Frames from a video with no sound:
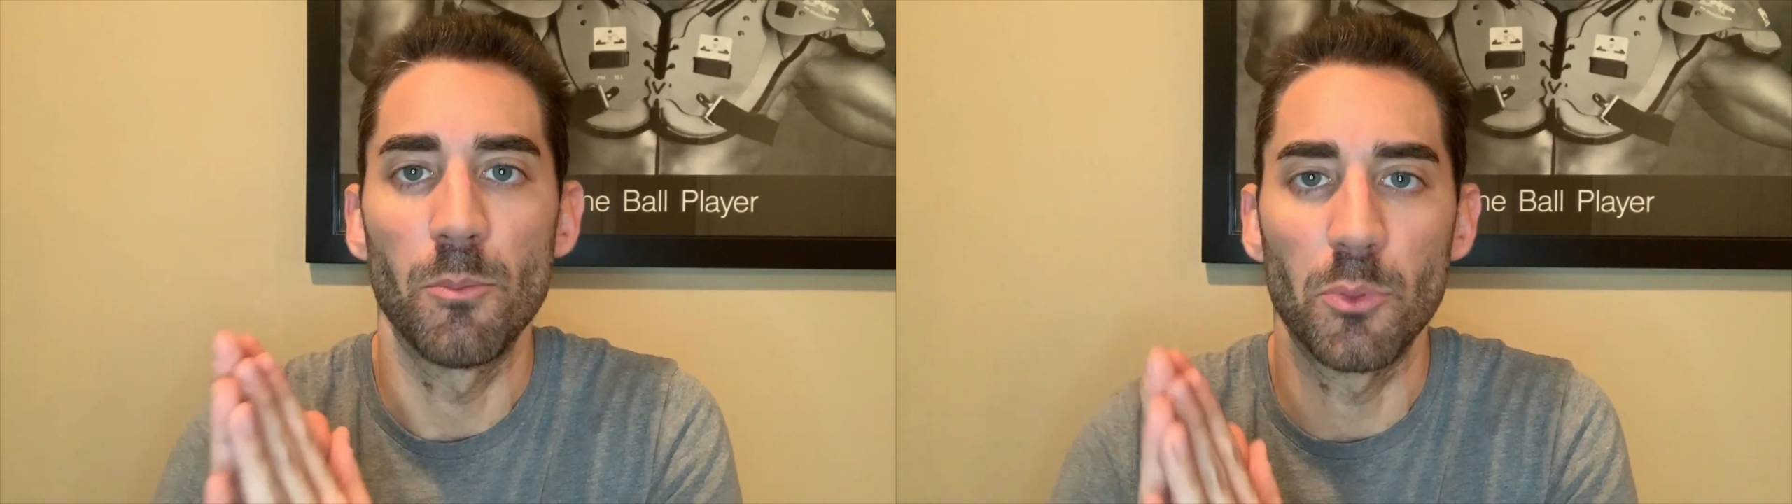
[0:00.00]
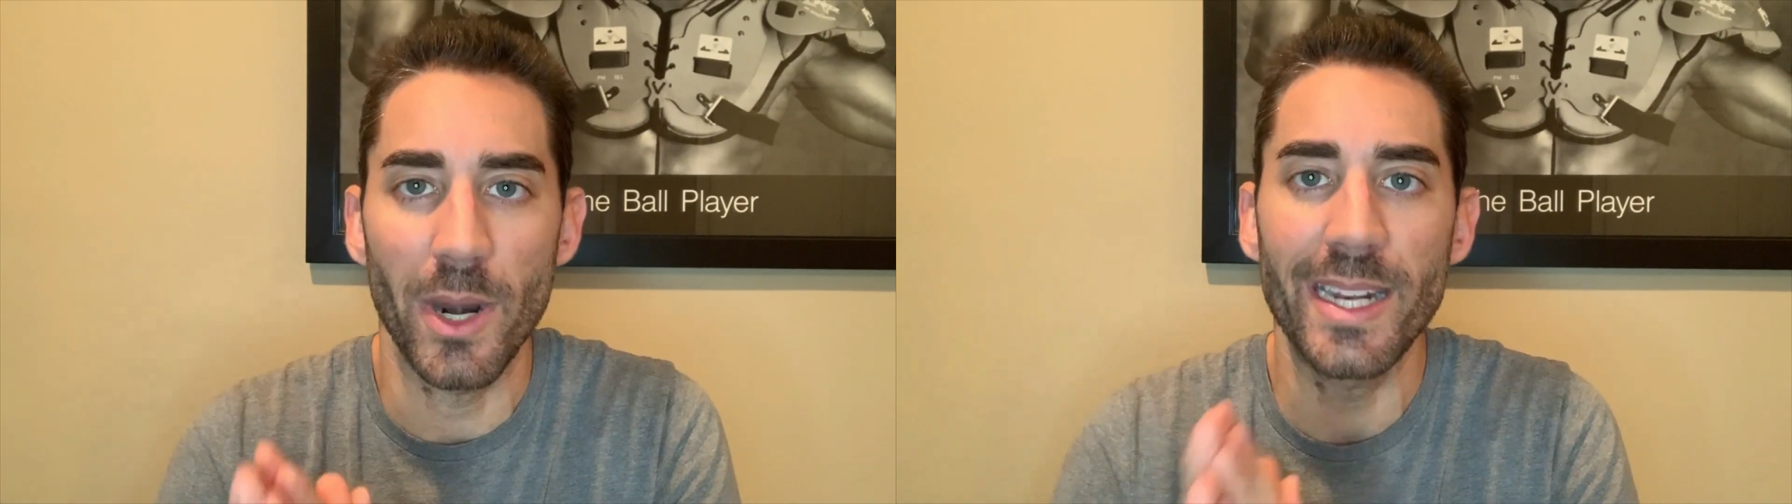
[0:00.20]

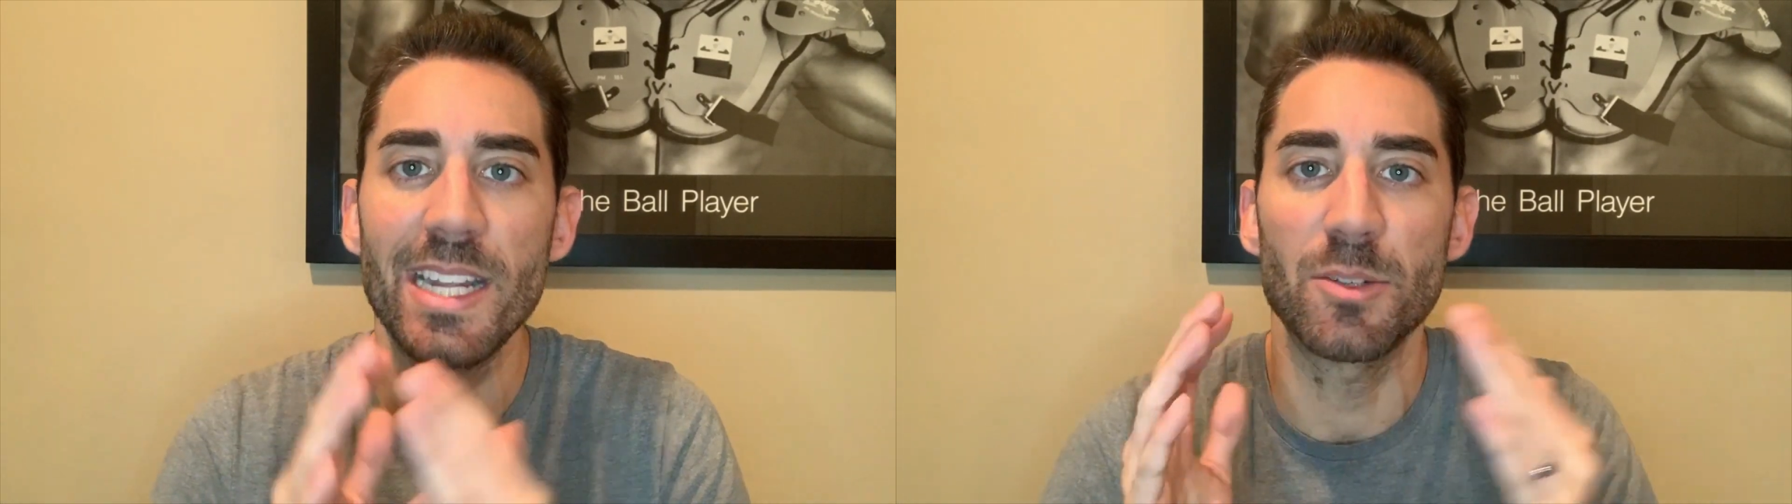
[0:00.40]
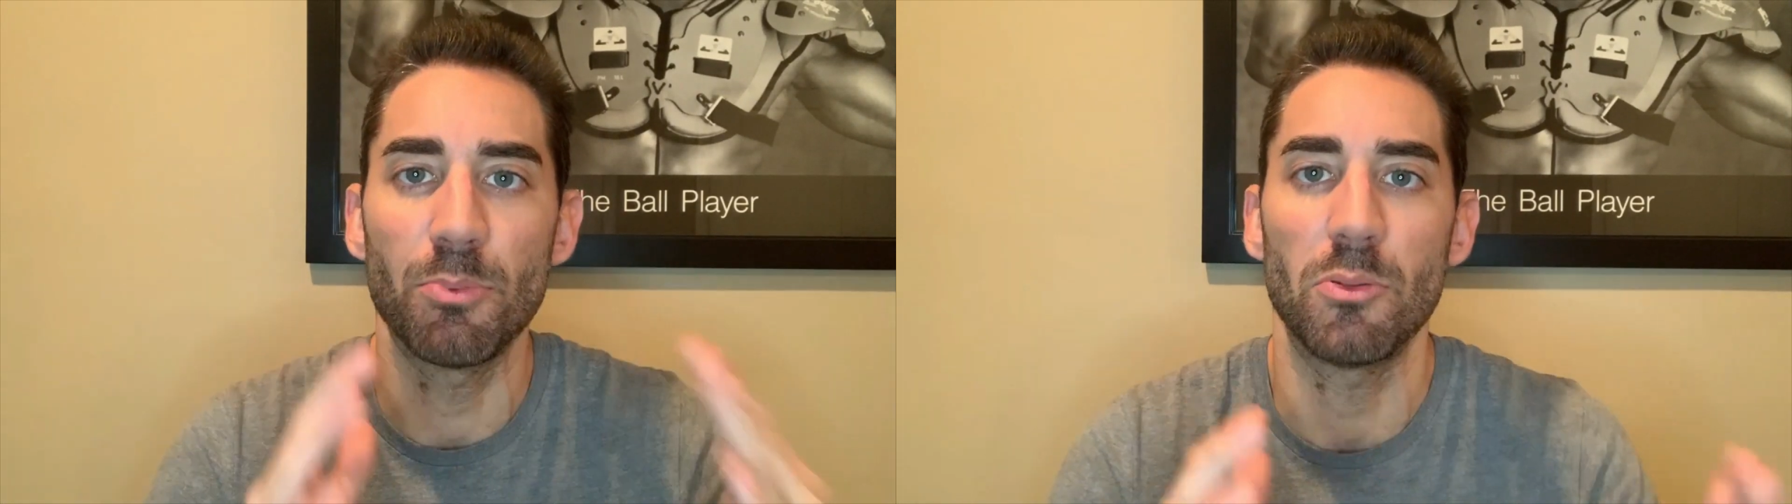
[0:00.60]

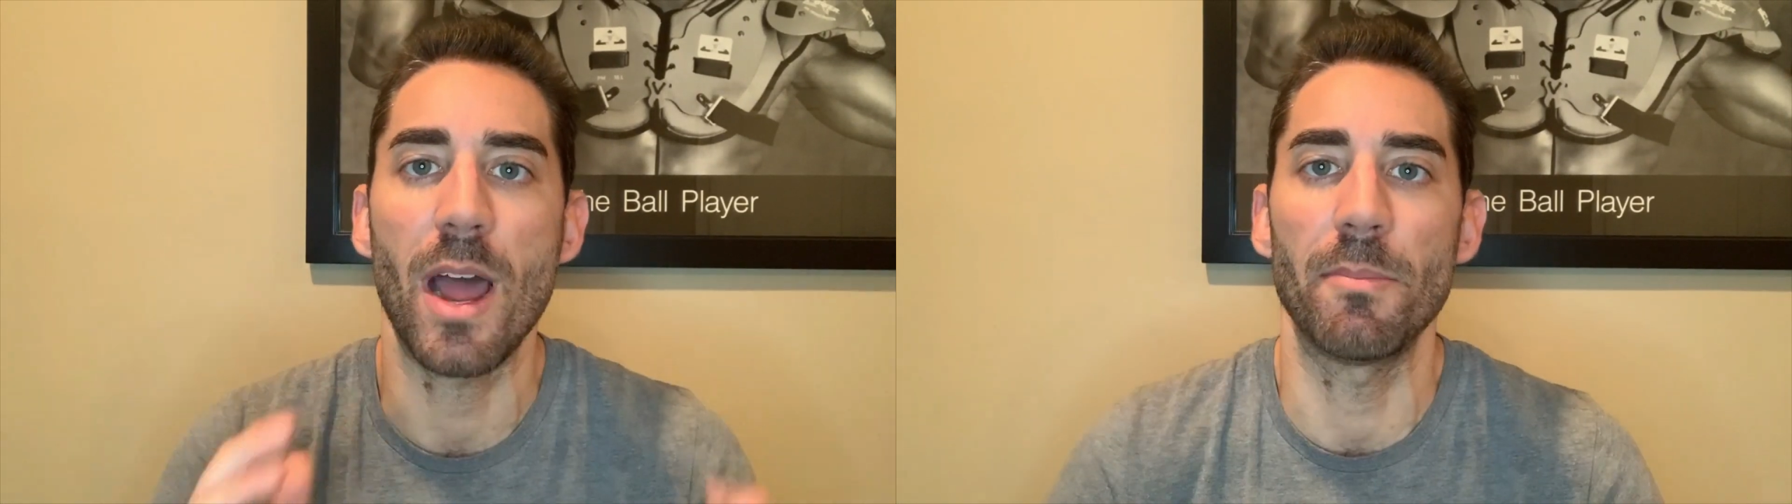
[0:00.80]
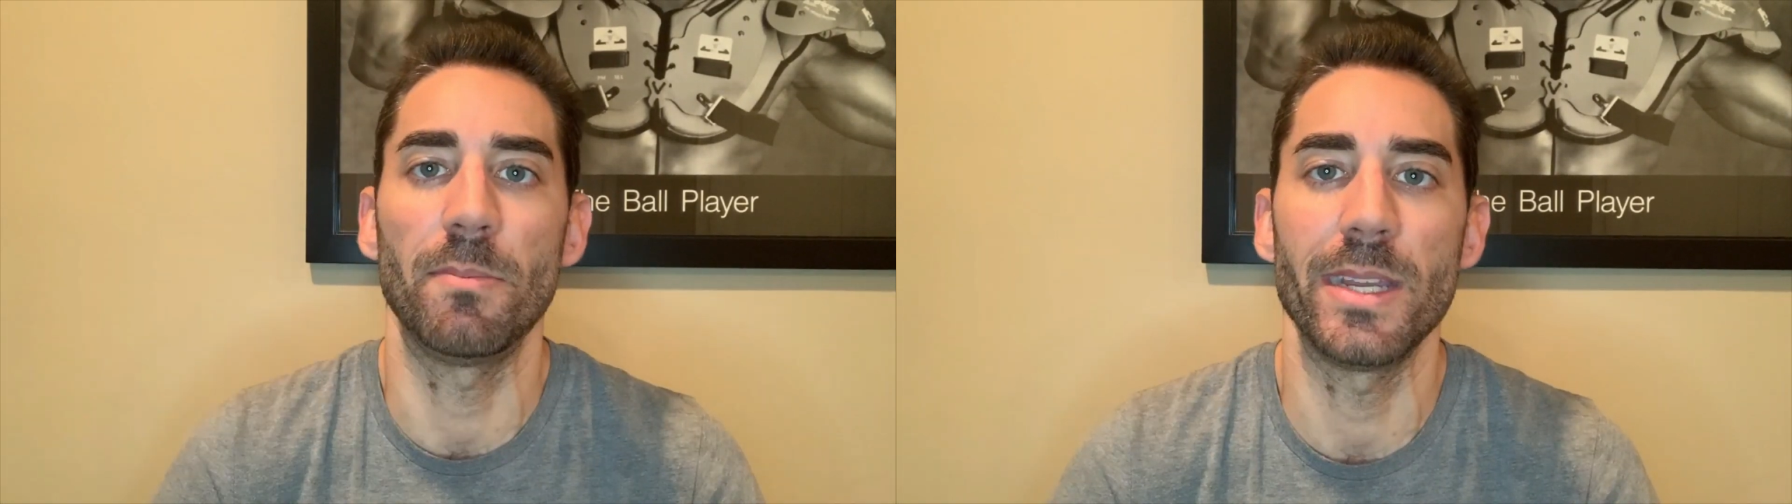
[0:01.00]
Brady is
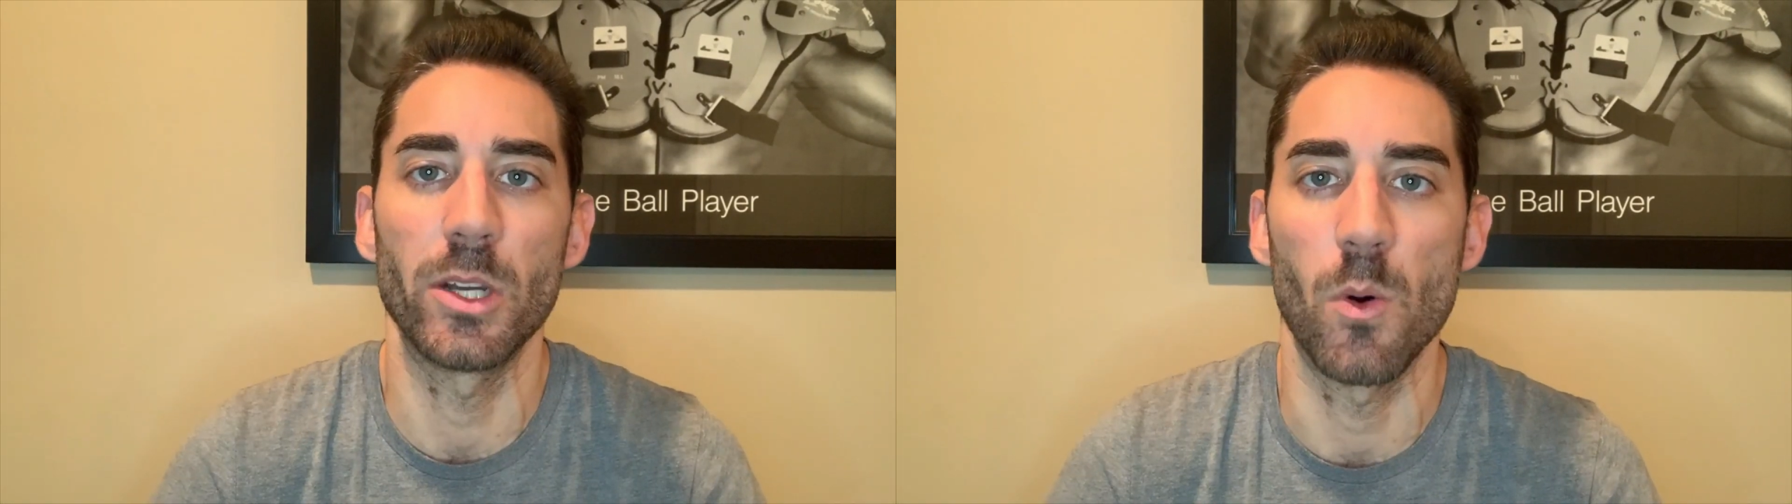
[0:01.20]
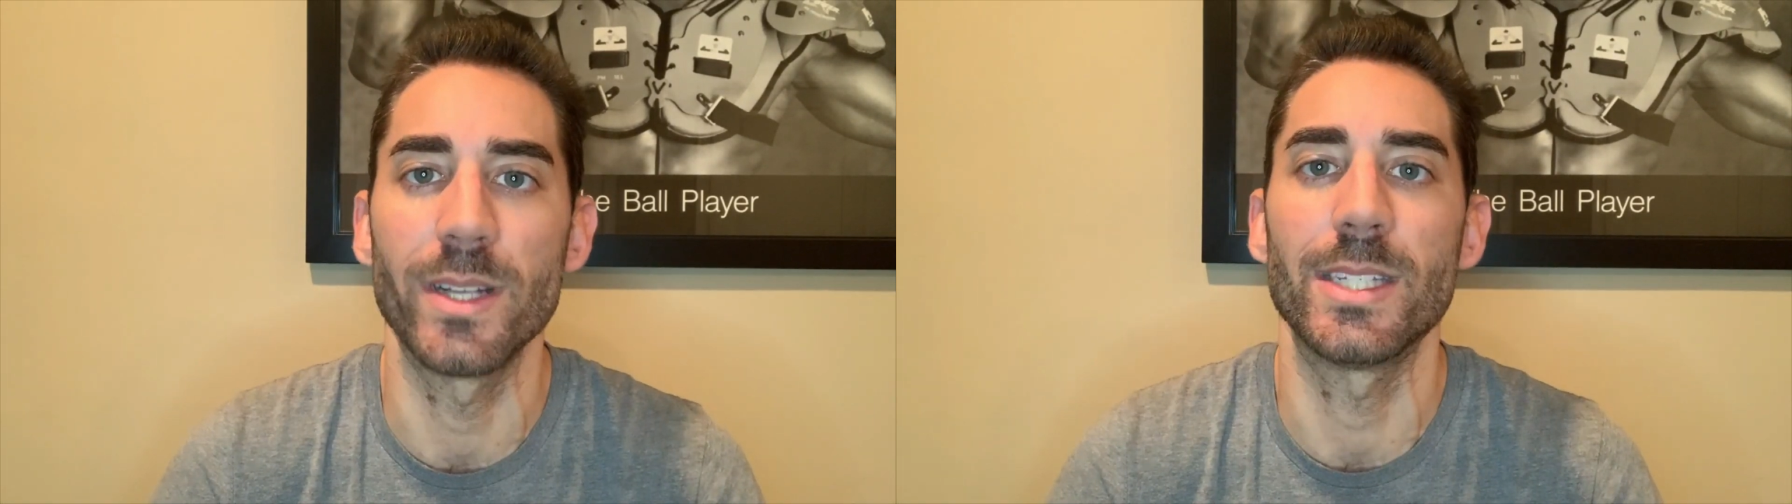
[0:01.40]
probably
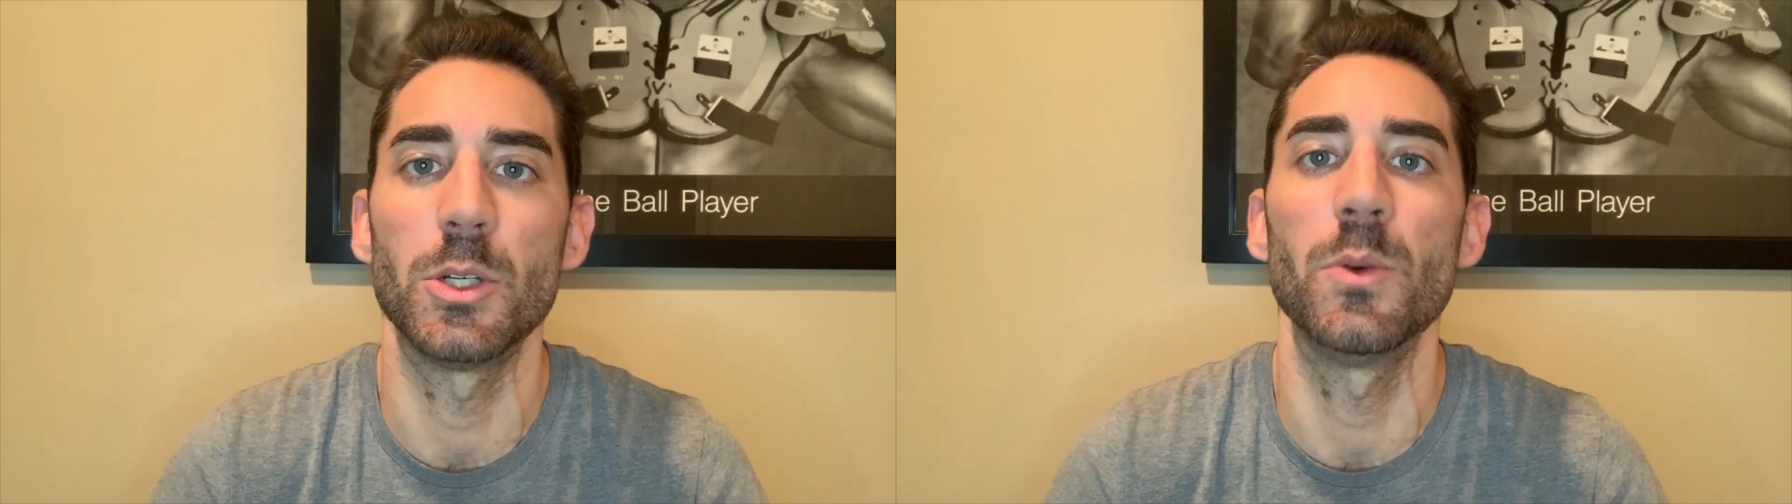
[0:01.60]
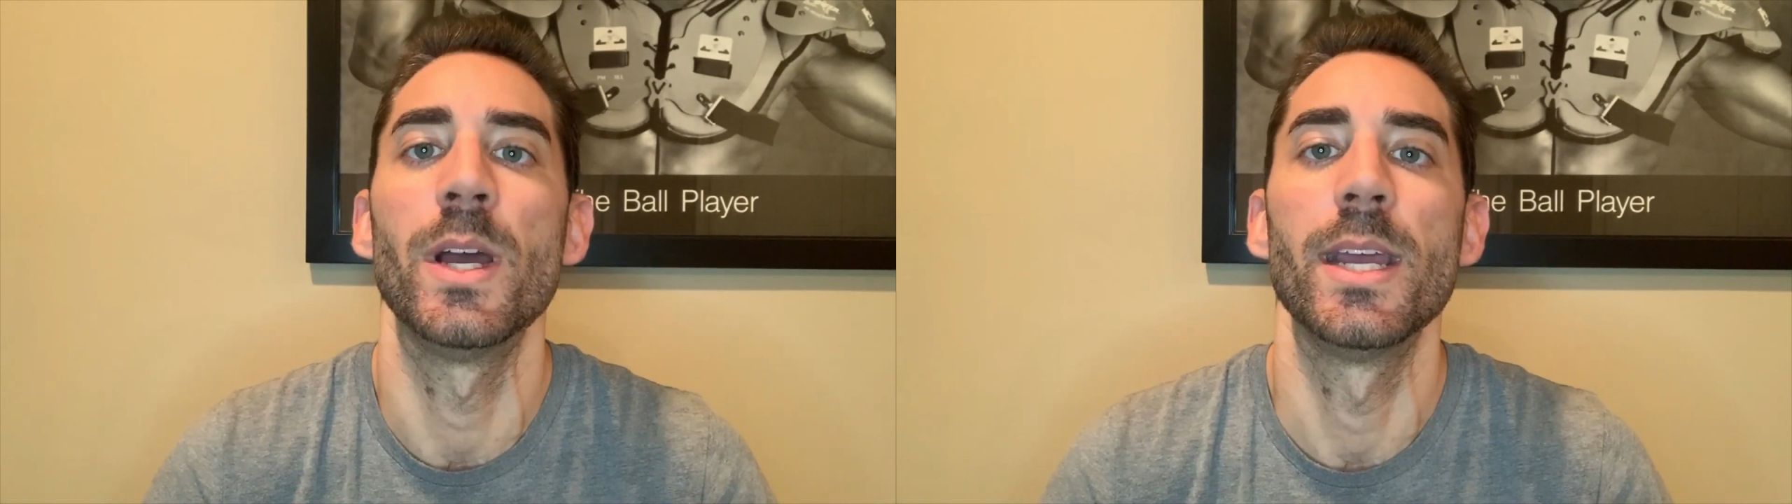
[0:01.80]
going
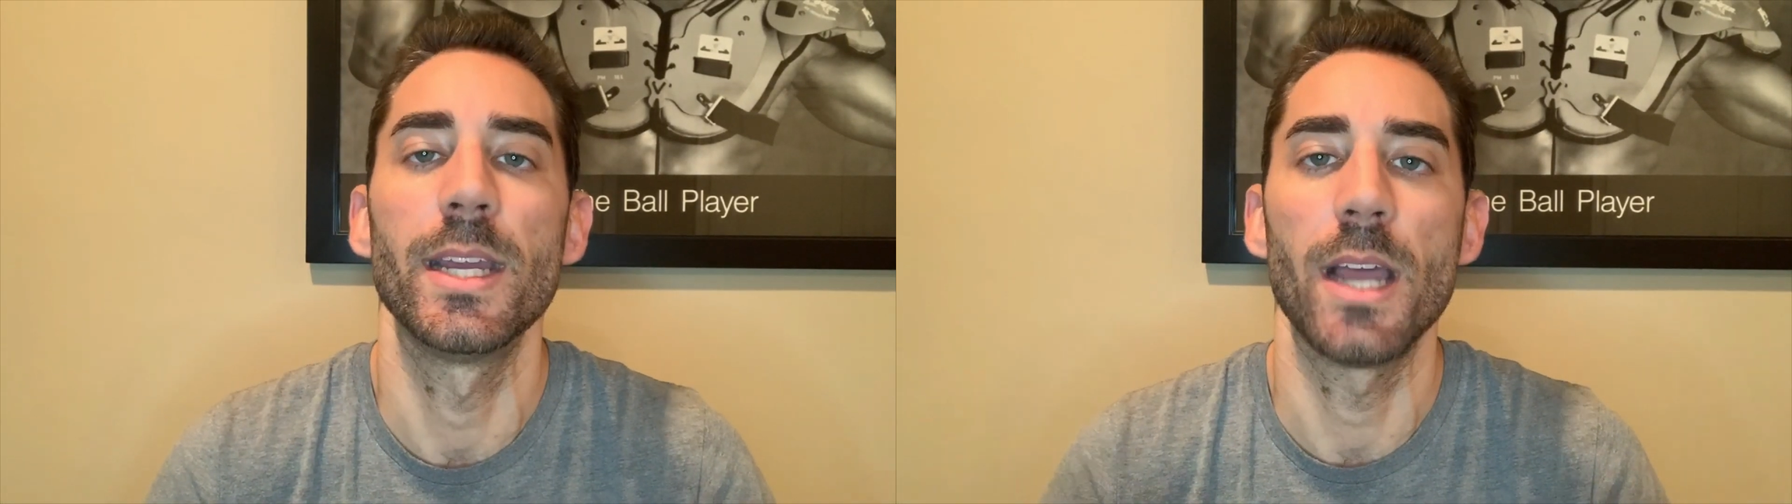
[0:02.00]
to